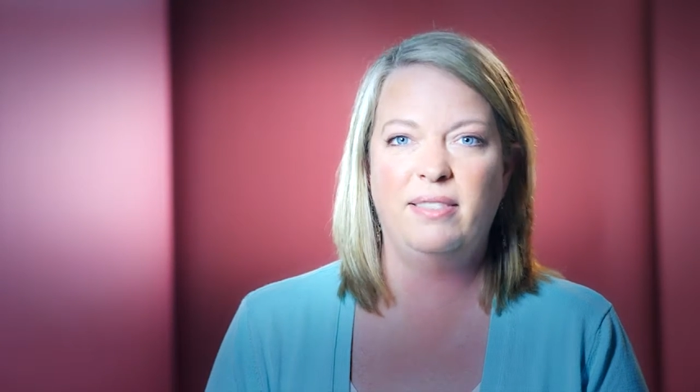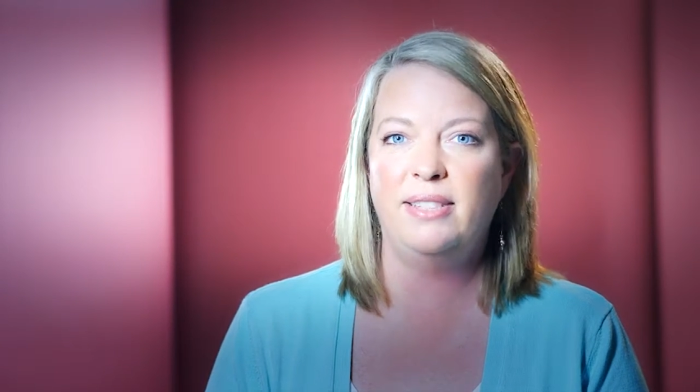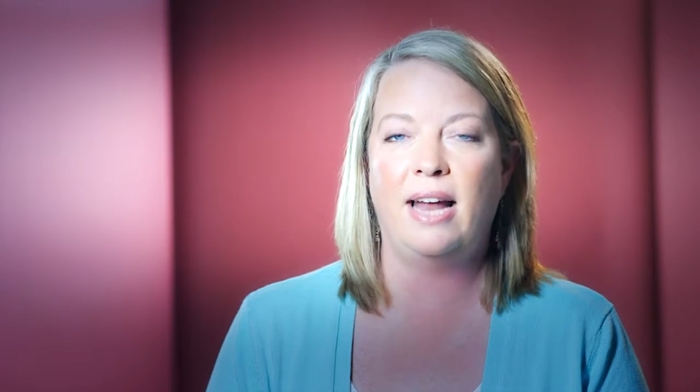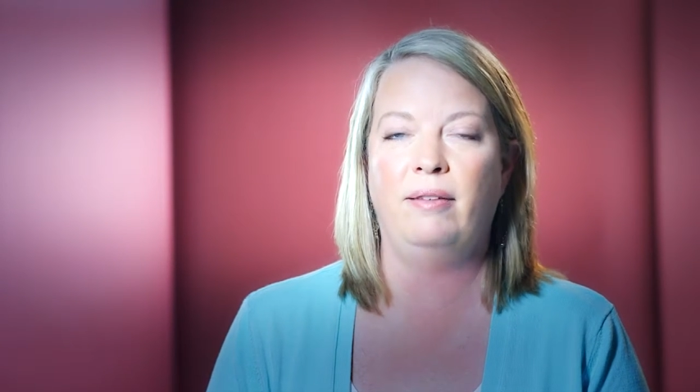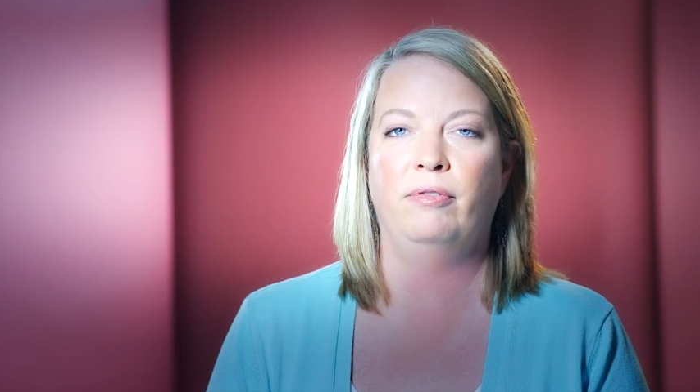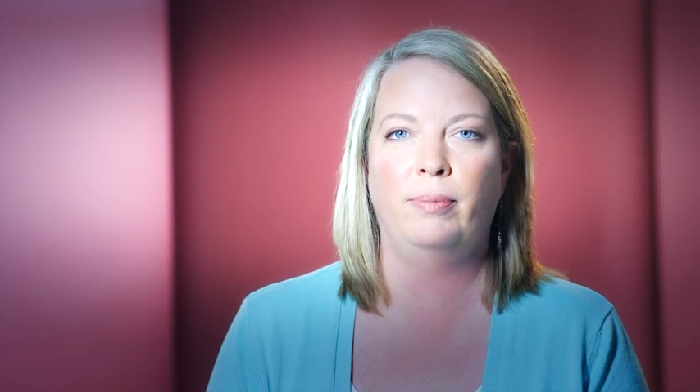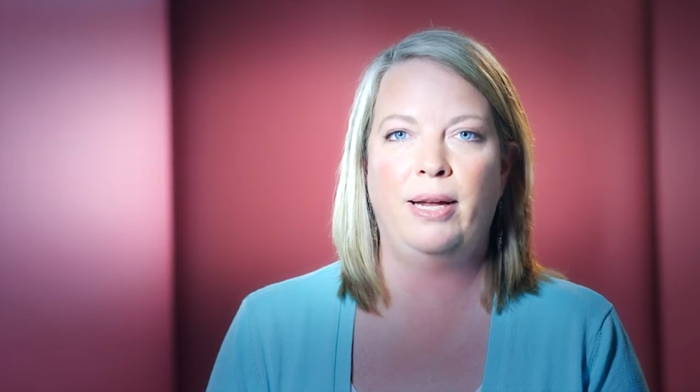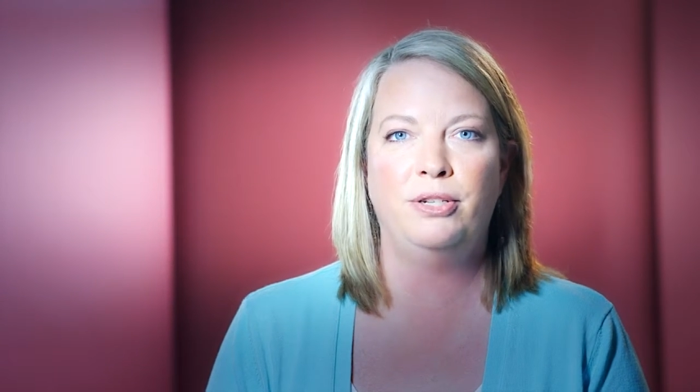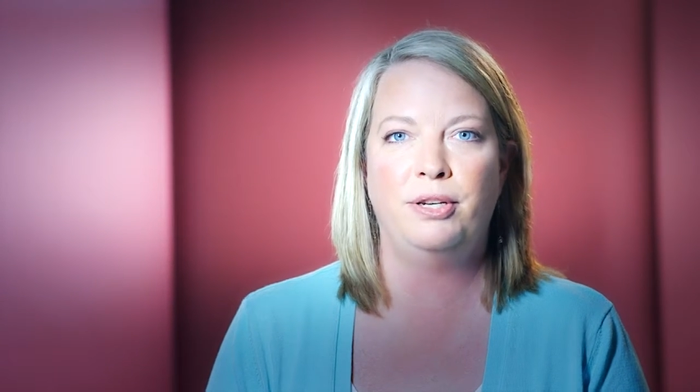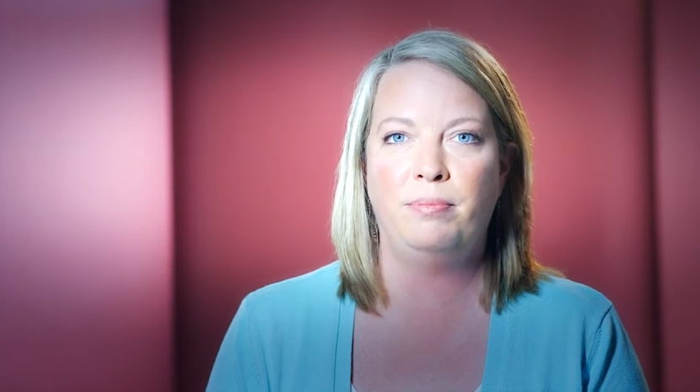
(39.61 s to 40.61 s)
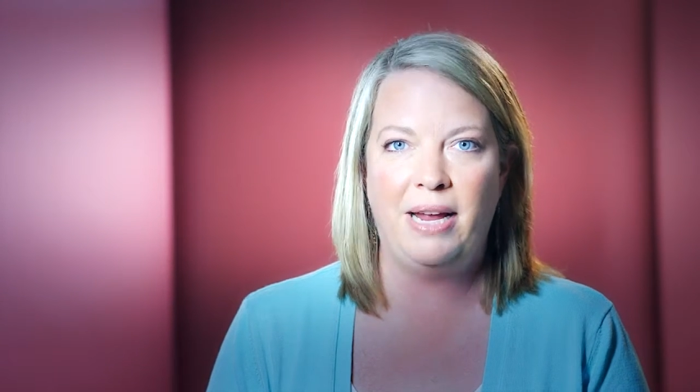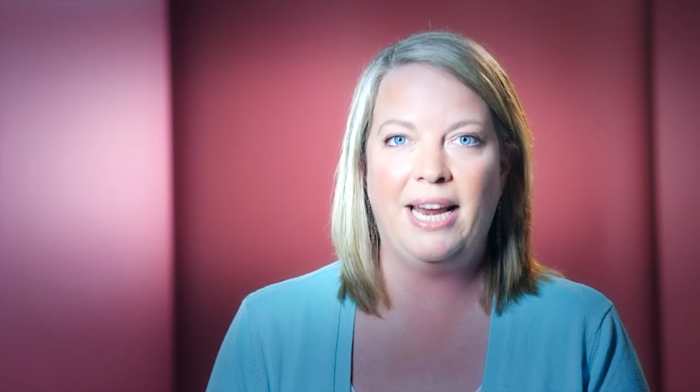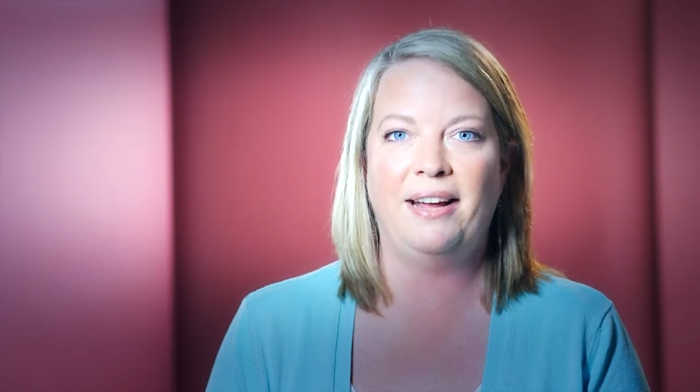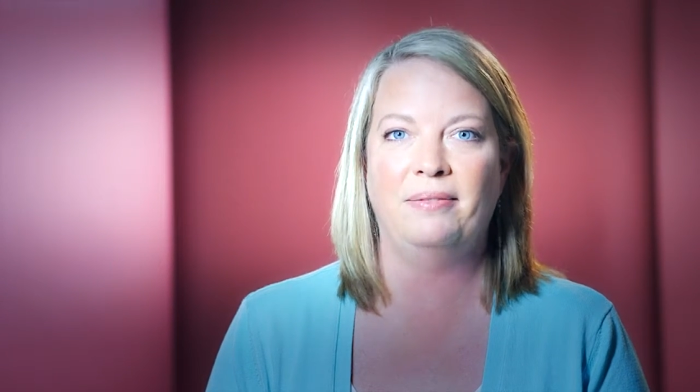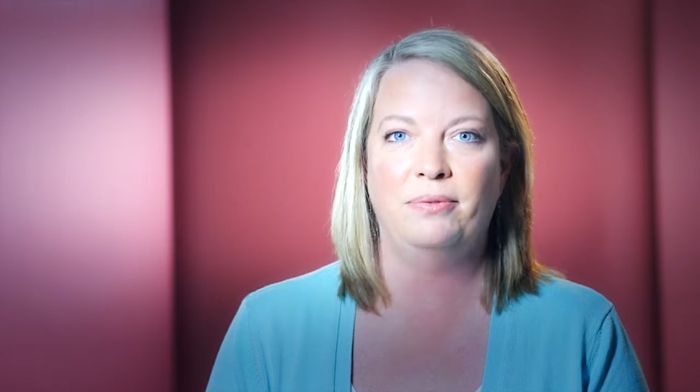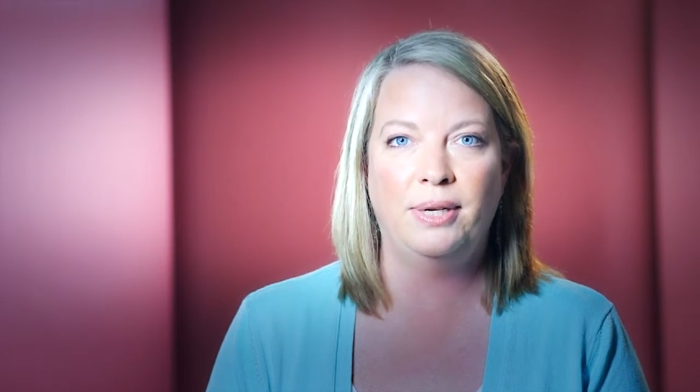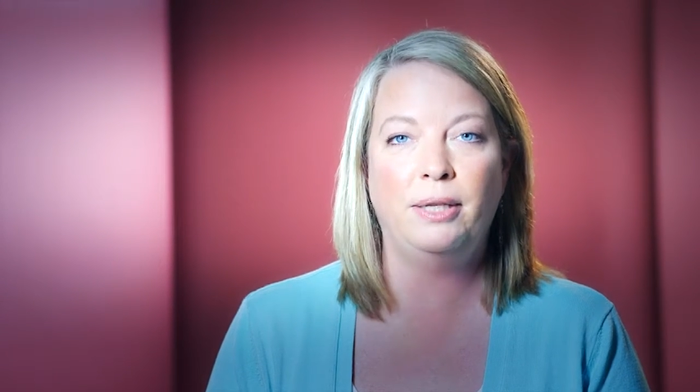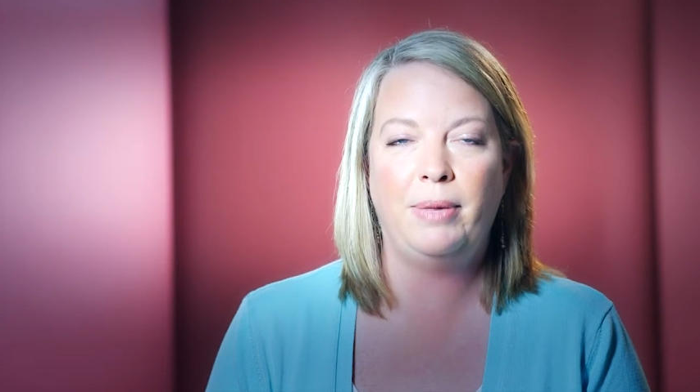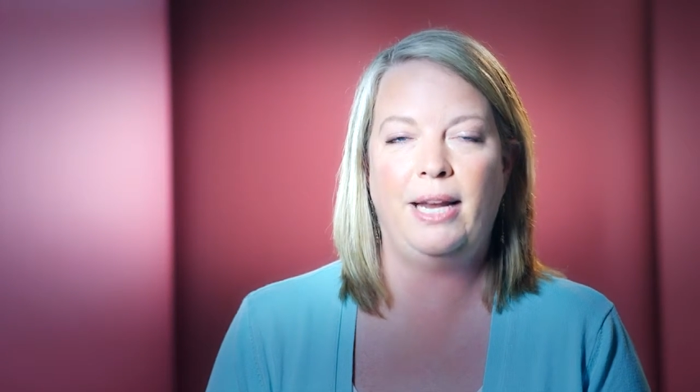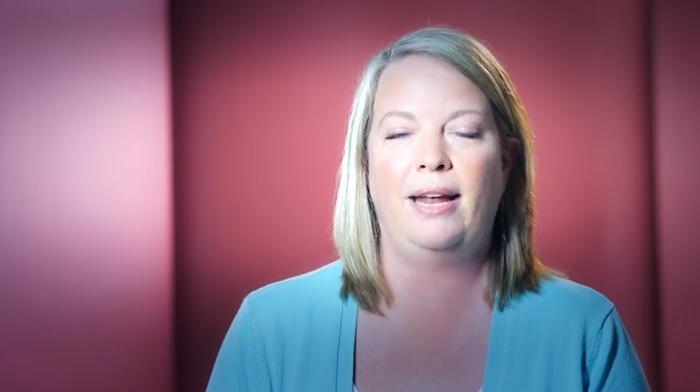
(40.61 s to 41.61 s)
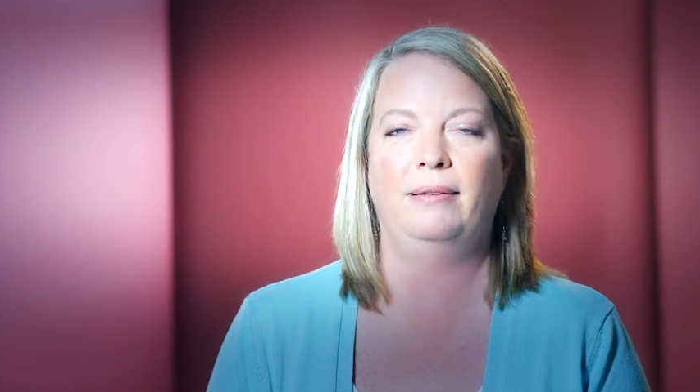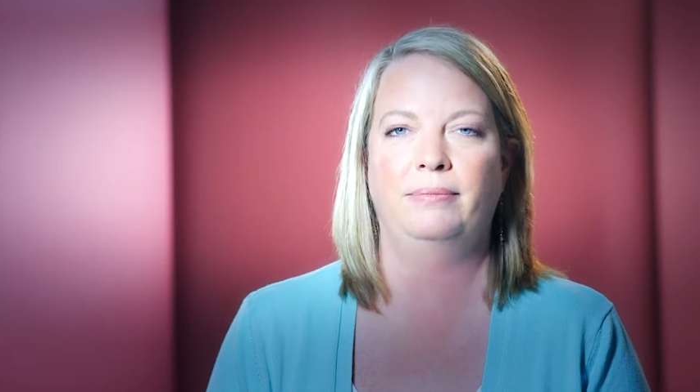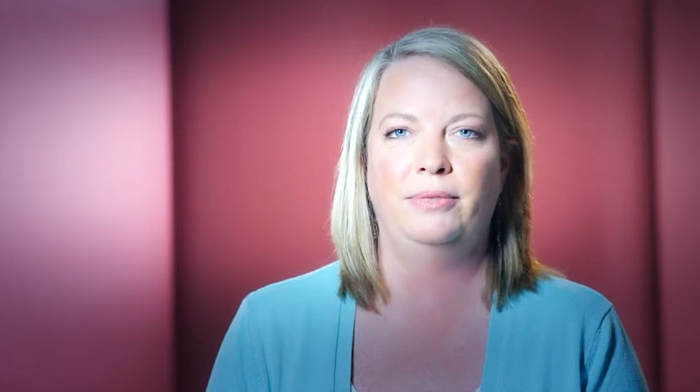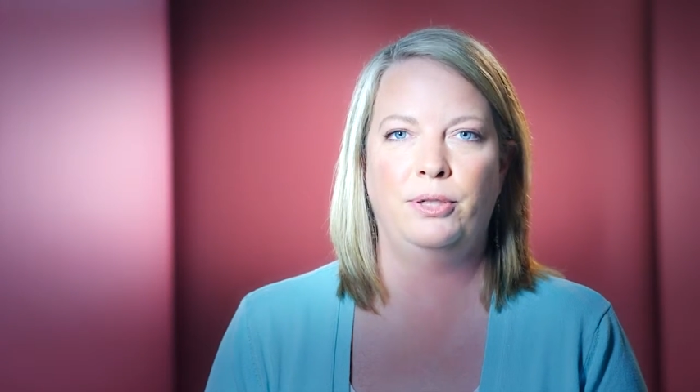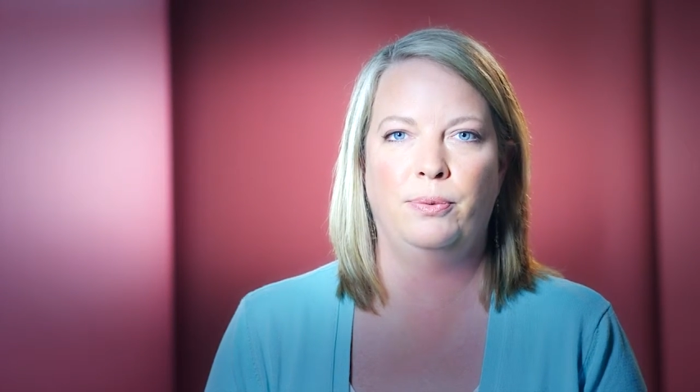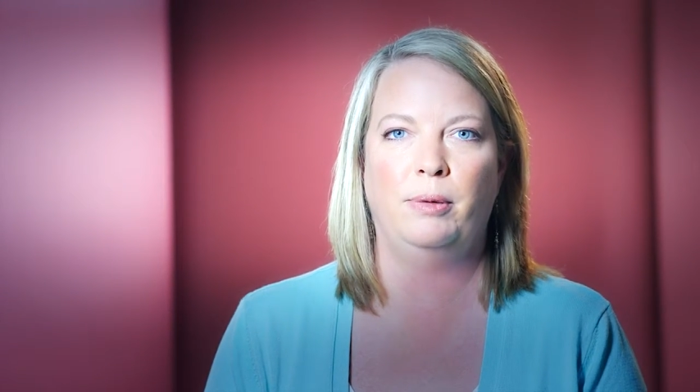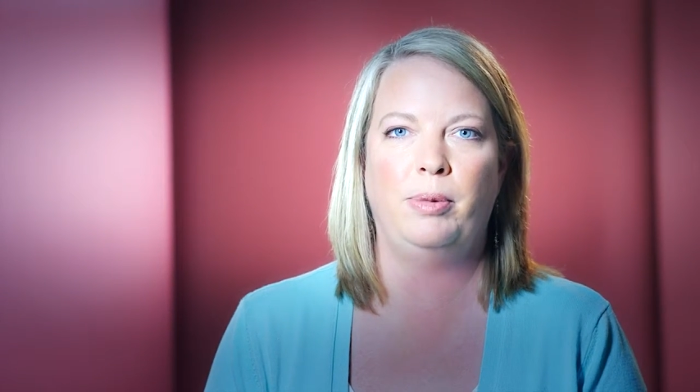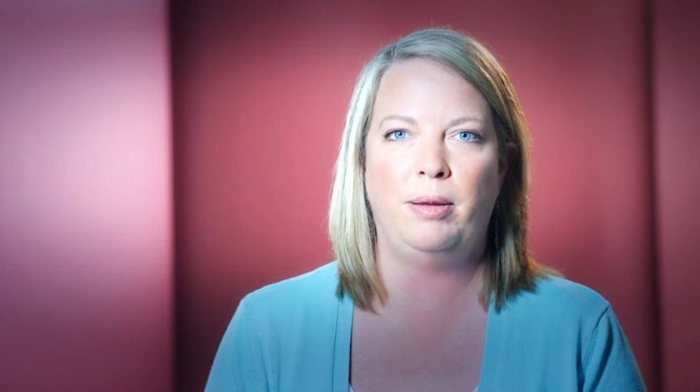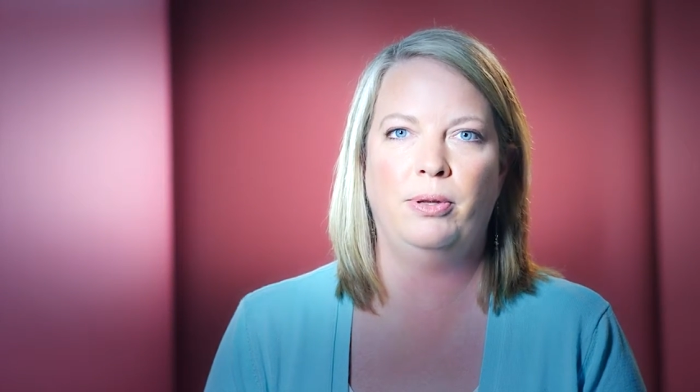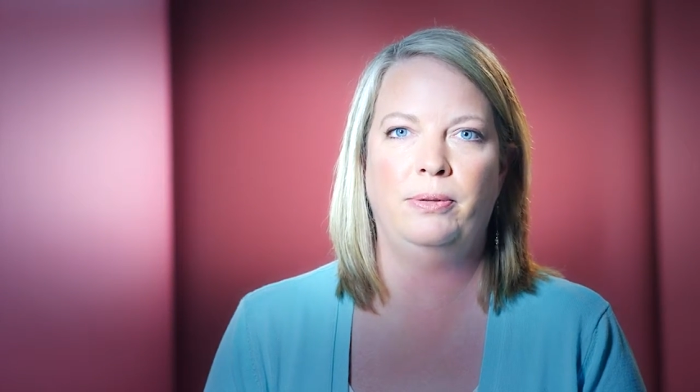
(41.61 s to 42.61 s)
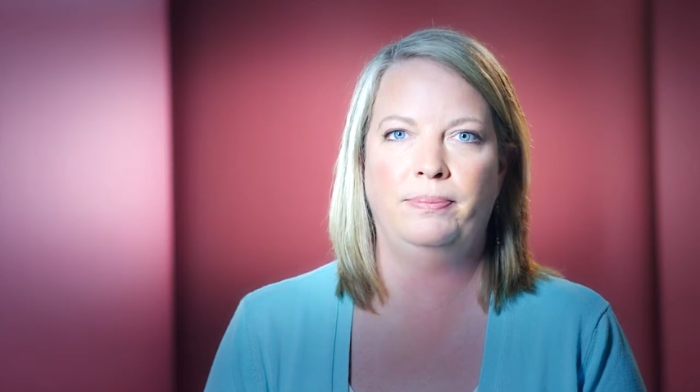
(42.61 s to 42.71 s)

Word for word: gives that information meaning, real meaning to real people.